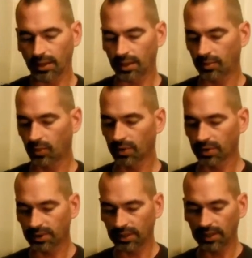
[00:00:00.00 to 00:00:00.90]
and one
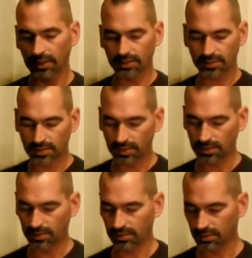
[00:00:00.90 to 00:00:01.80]
of the things
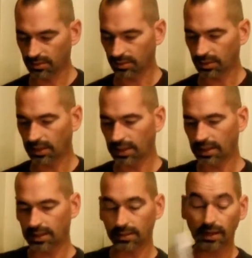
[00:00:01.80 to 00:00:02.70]
that
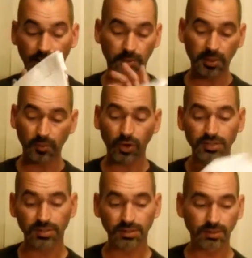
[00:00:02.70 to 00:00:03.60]
I've been
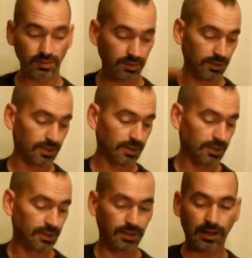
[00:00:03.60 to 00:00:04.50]
watching,
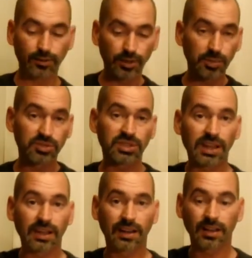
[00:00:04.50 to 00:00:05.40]
I'm going to give them a
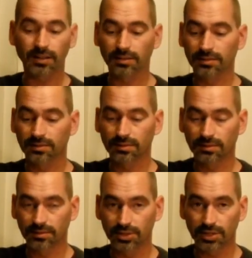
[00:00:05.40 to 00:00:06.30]
shout out
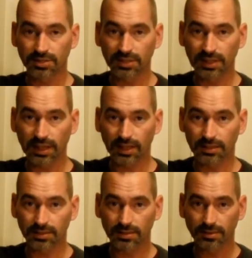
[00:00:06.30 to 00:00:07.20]
just in
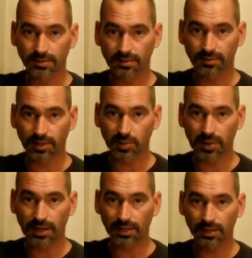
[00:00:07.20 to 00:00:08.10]
case. If
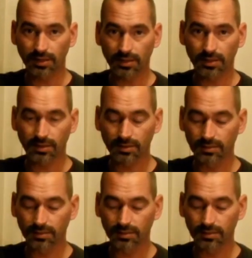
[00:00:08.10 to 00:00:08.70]
anybody